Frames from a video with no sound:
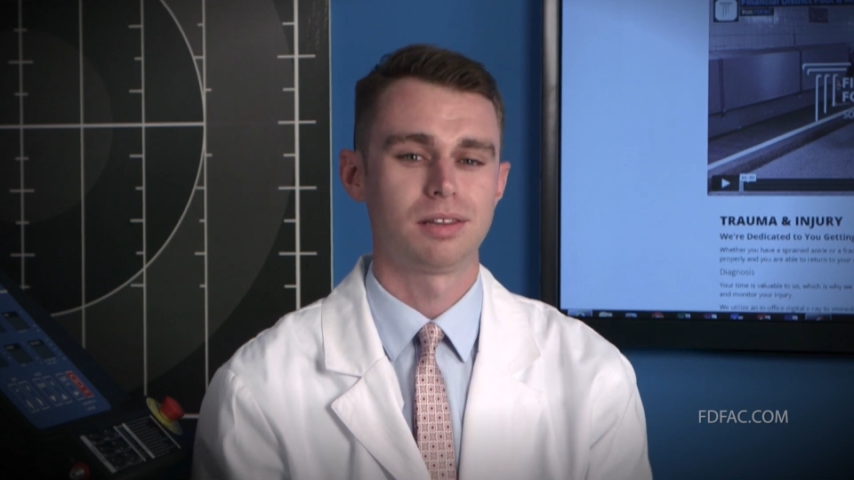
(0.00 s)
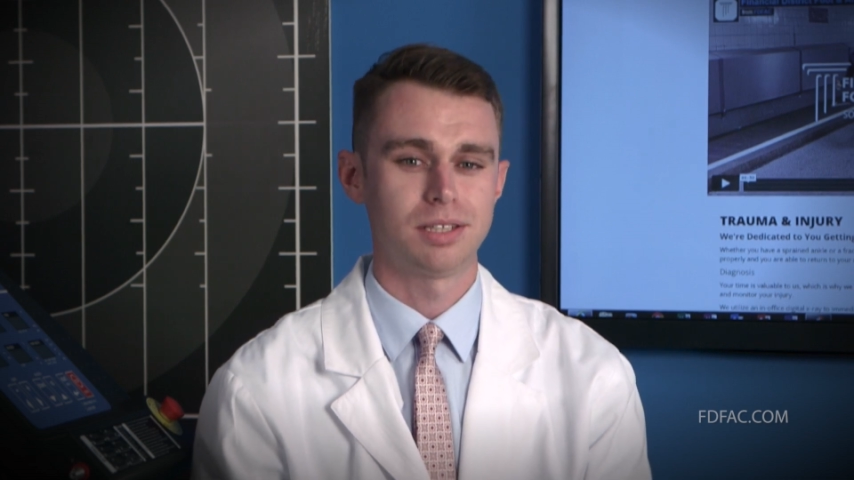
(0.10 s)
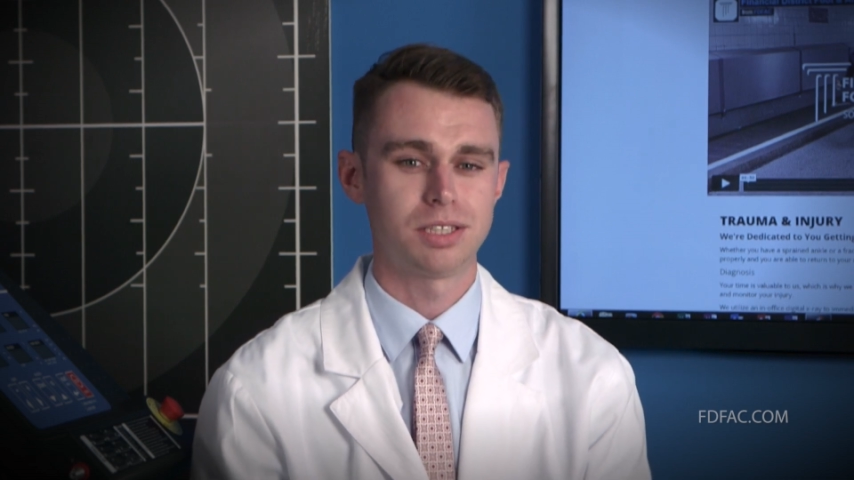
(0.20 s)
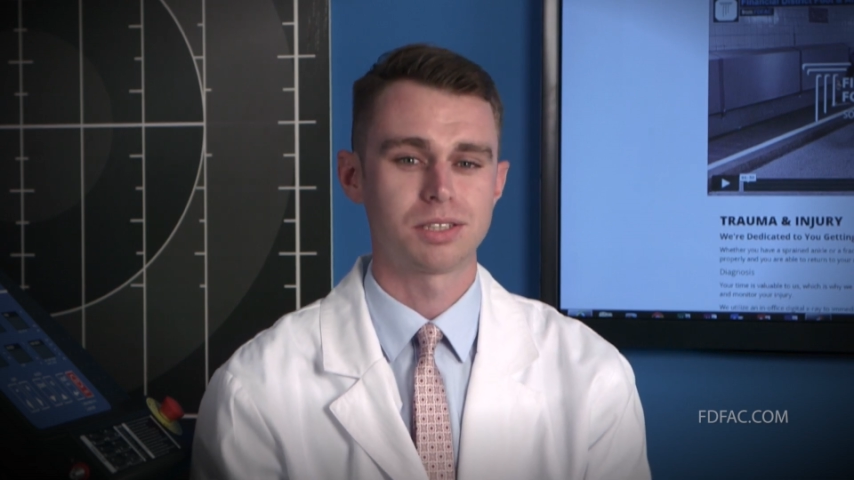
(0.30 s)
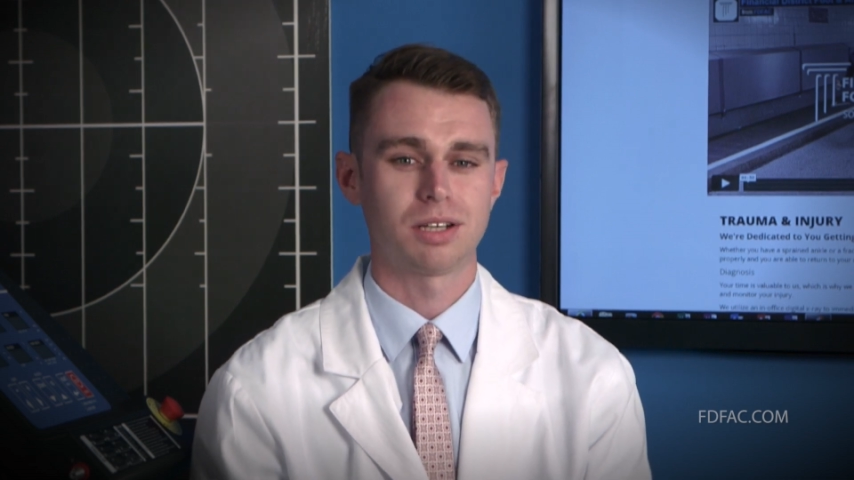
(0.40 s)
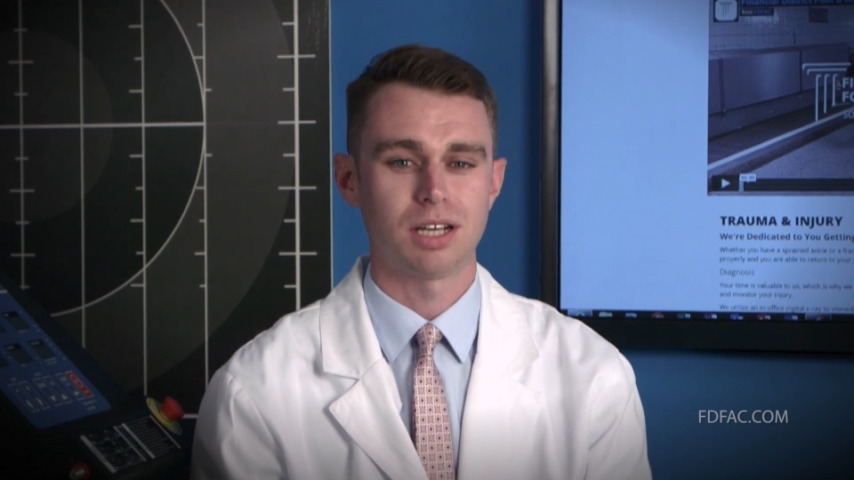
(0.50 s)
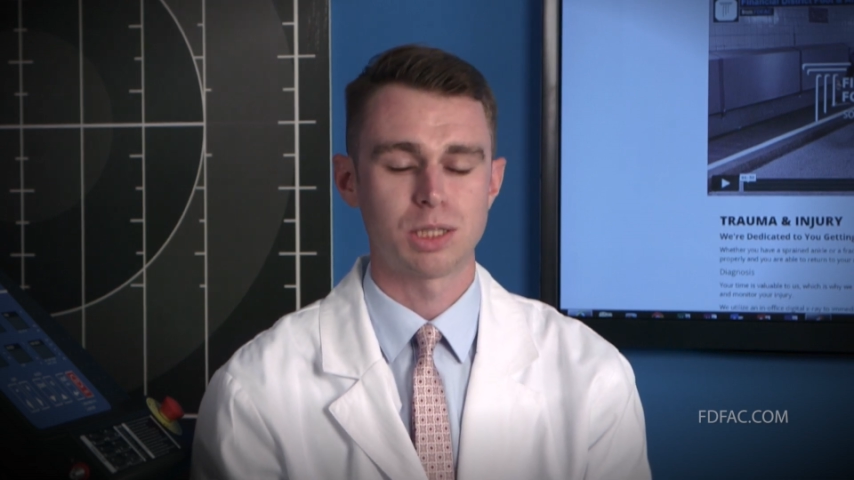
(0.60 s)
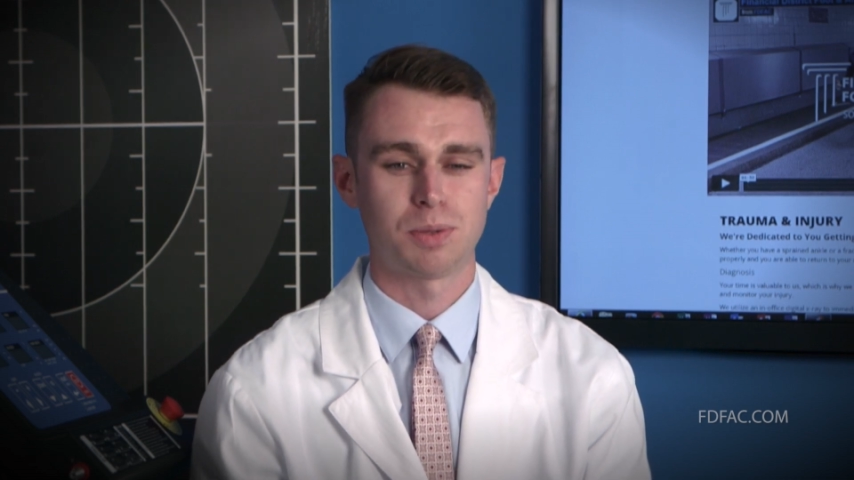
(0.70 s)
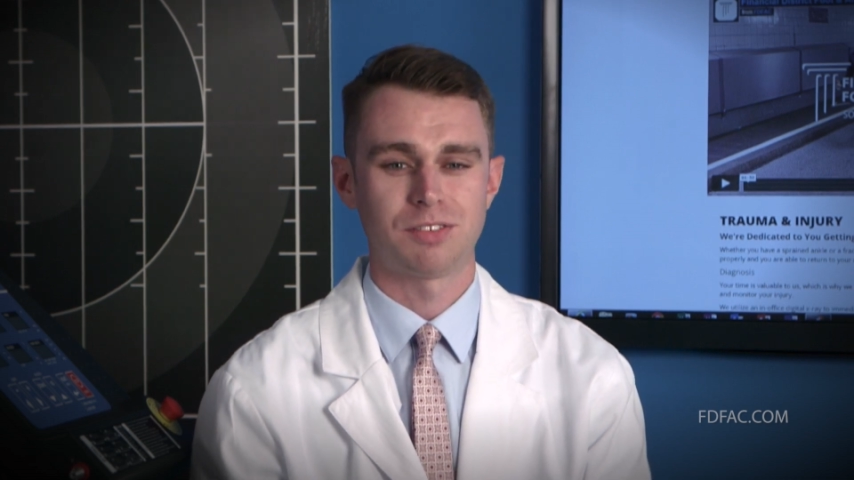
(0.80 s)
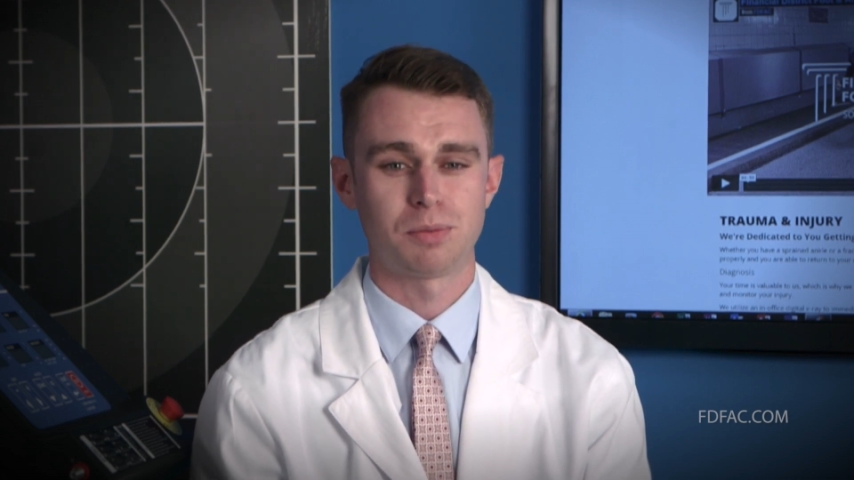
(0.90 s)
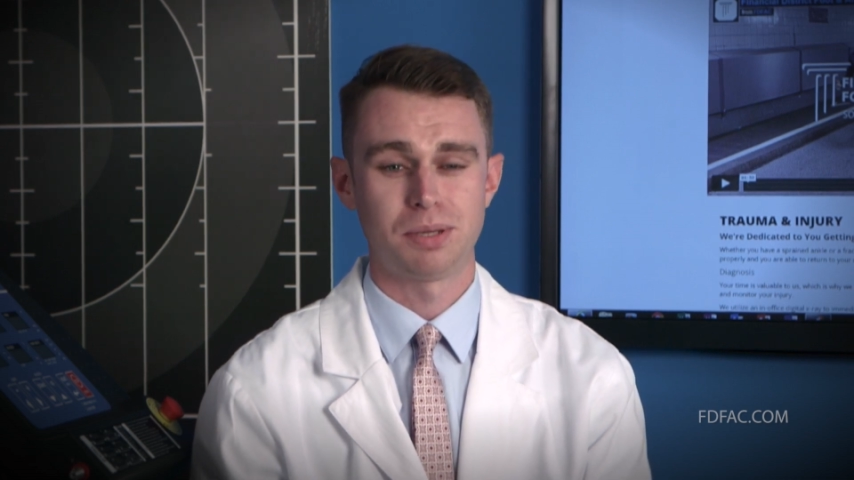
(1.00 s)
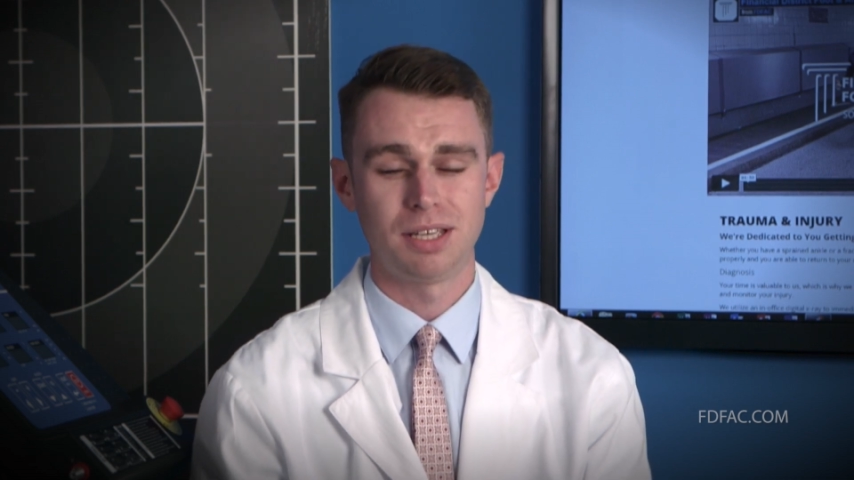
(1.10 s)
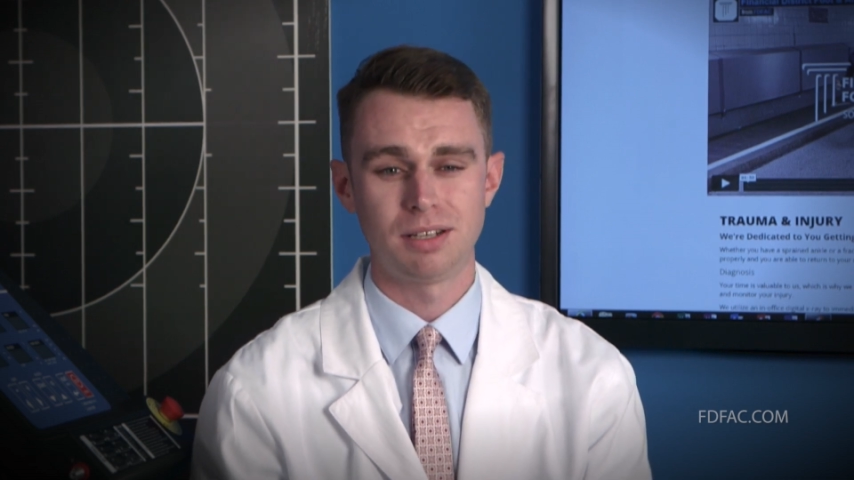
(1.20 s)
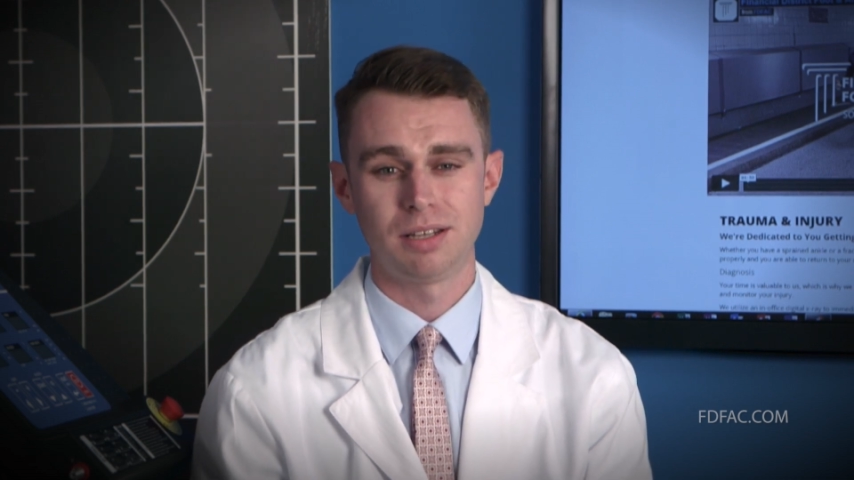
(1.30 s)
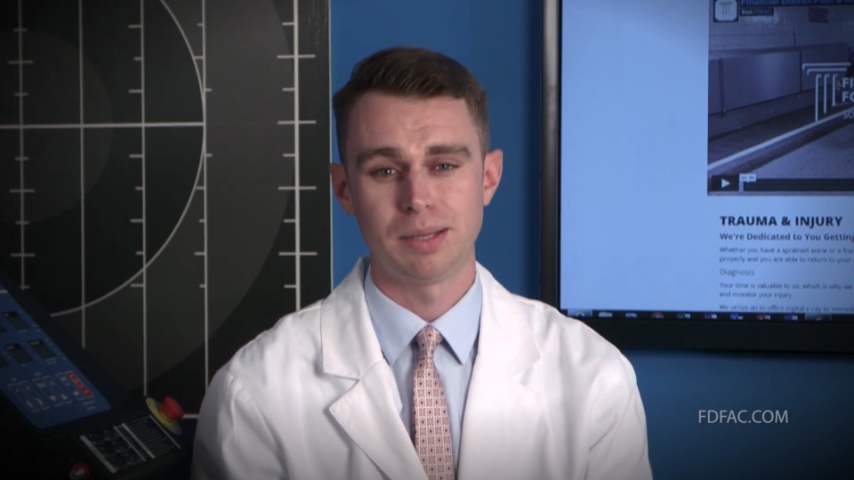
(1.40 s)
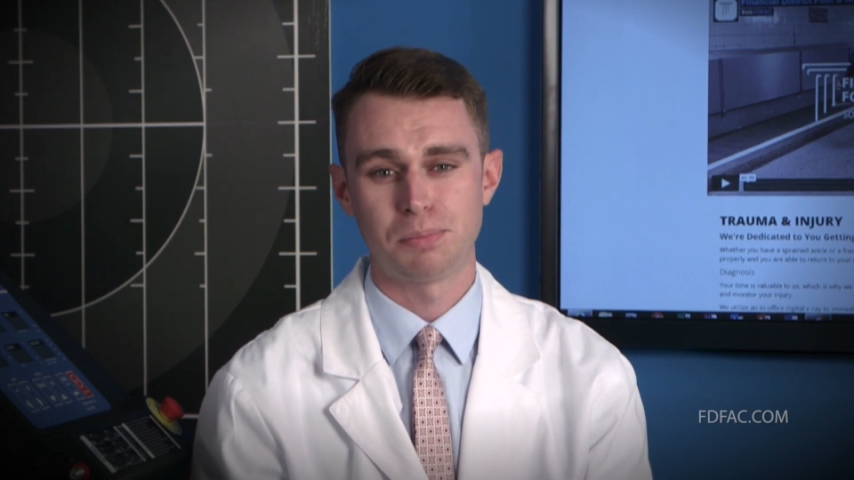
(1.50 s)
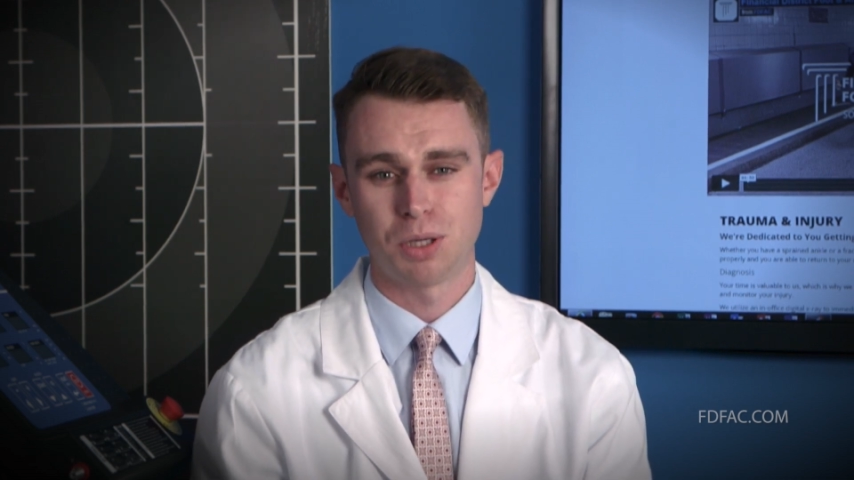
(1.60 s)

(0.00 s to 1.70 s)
This is caused by repeatedly